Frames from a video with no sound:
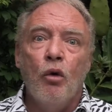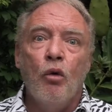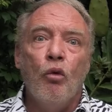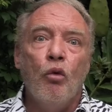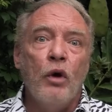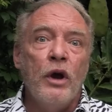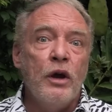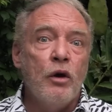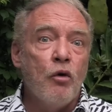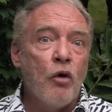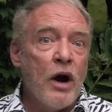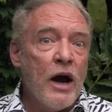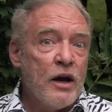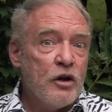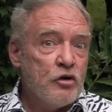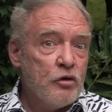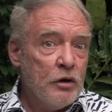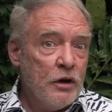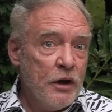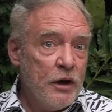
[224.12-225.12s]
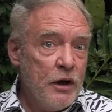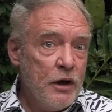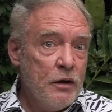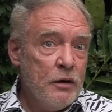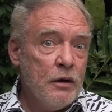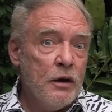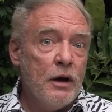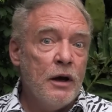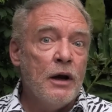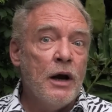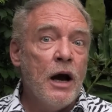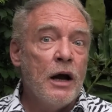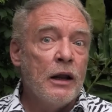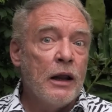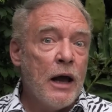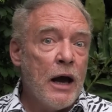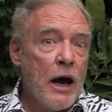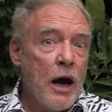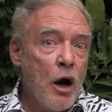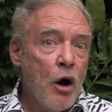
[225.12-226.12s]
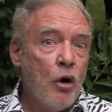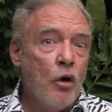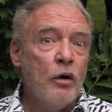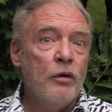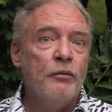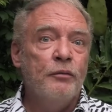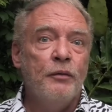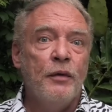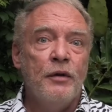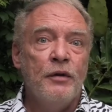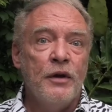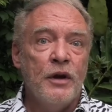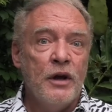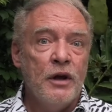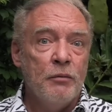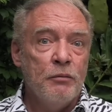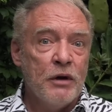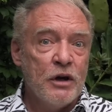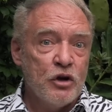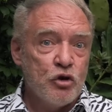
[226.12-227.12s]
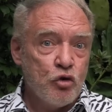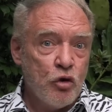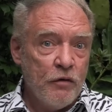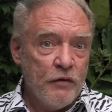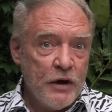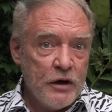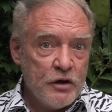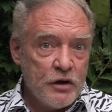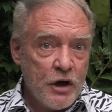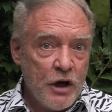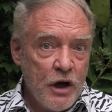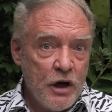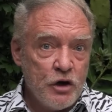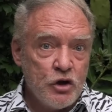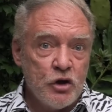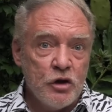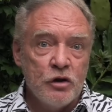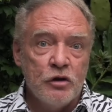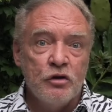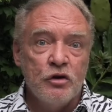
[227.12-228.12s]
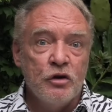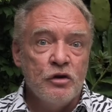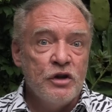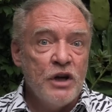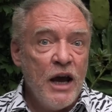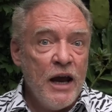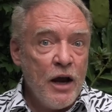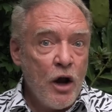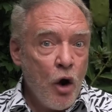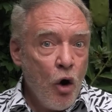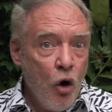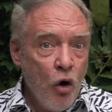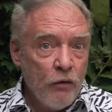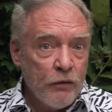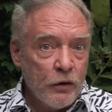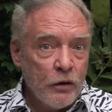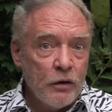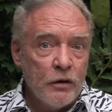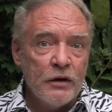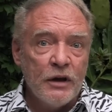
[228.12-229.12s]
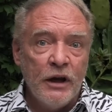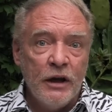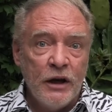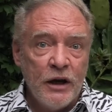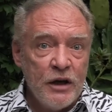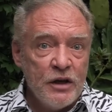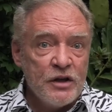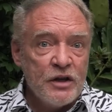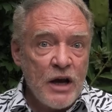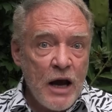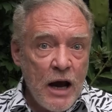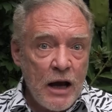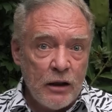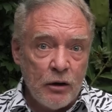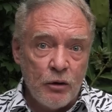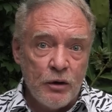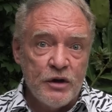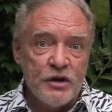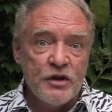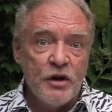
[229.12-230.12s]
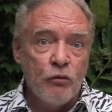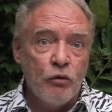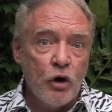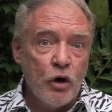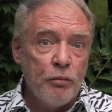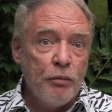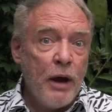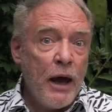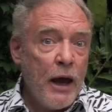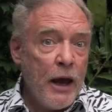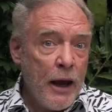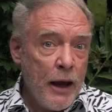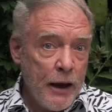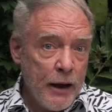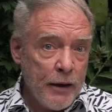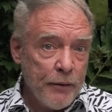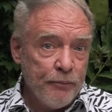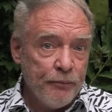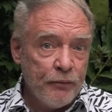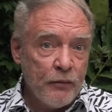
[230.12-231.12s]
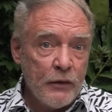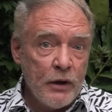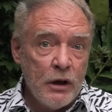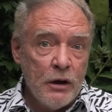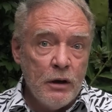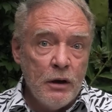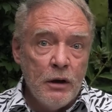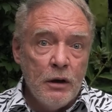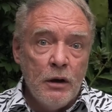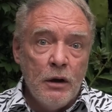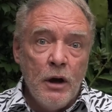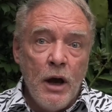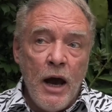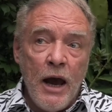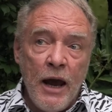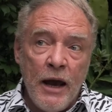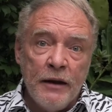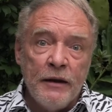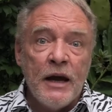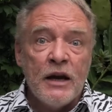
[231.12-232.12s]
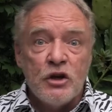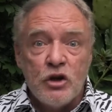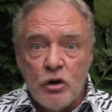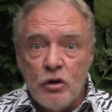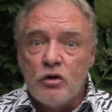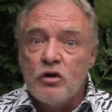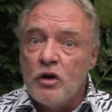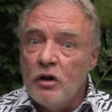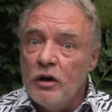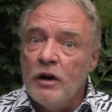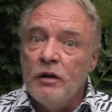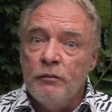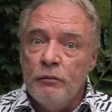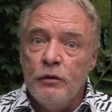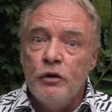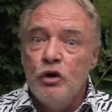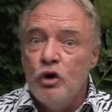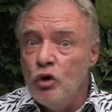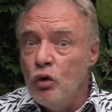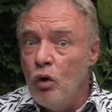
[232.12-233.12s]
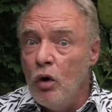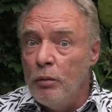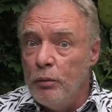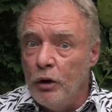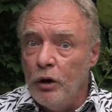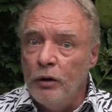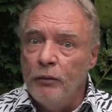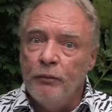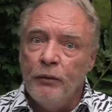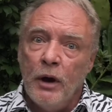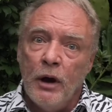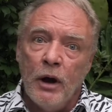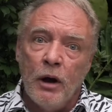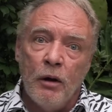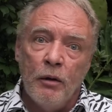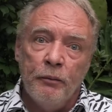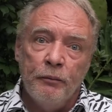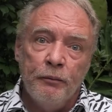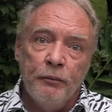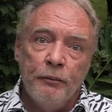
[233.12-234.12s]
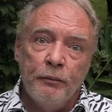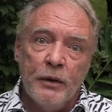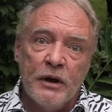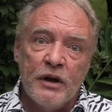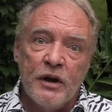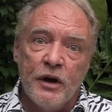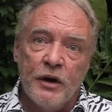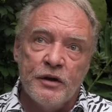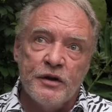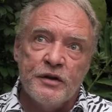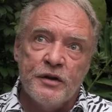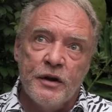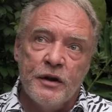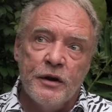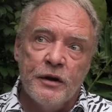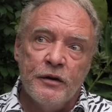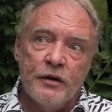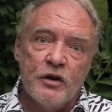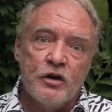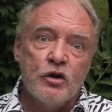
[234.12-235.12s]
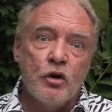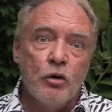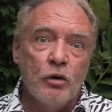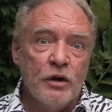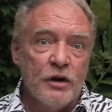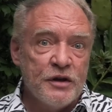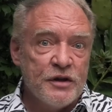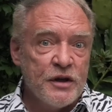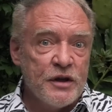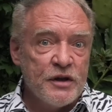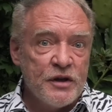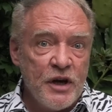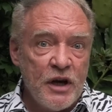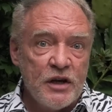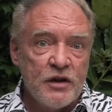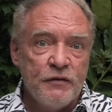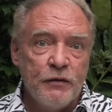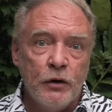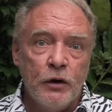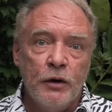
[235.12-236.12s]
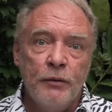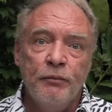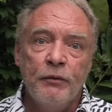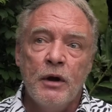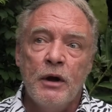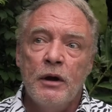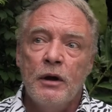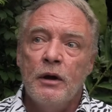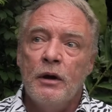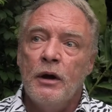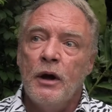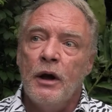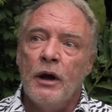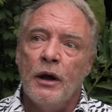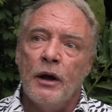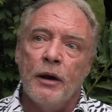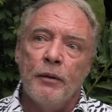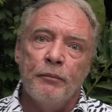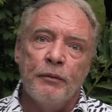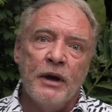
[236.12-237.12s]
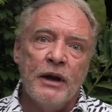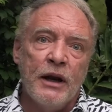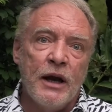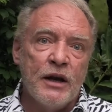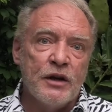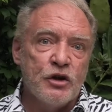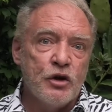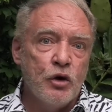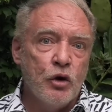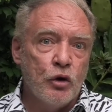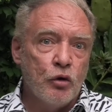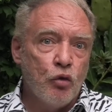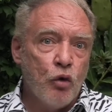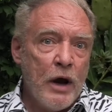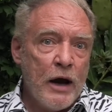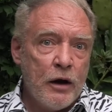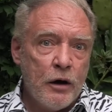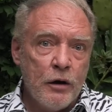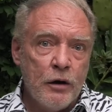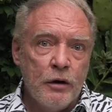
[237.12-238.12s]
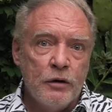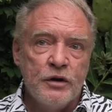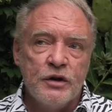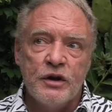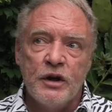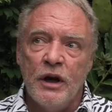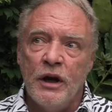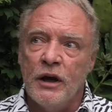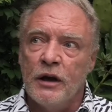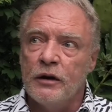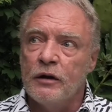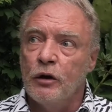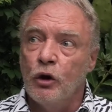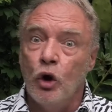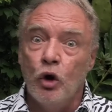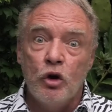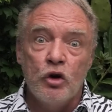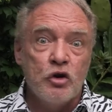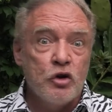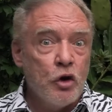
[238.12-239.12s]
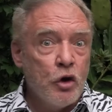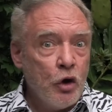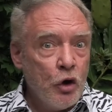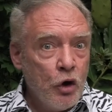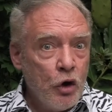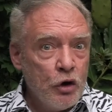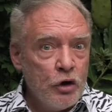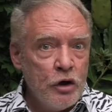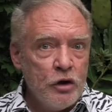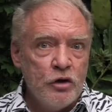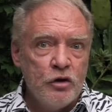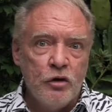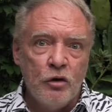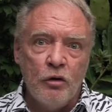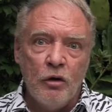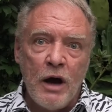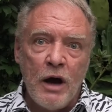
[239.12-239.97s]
we gradually allow the Ministry of Education to take over any salaries that we're paying. And that's usually doable because the school is successful, it has good records, it looks good to